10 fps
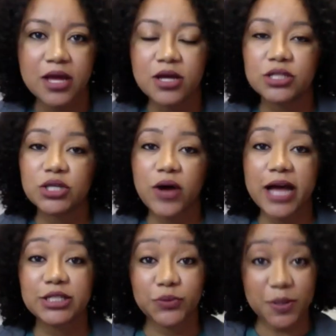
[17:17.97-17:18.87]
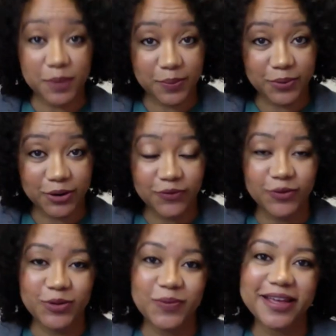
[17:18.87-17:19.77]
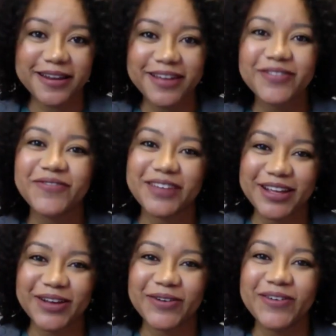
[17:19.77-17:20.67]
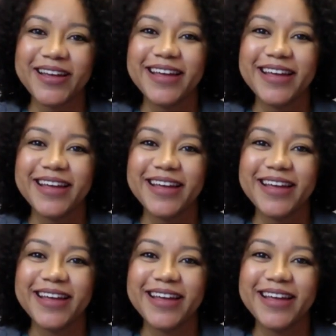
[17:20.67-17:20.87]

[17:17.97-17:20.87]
So as you remember from the beginning of the video,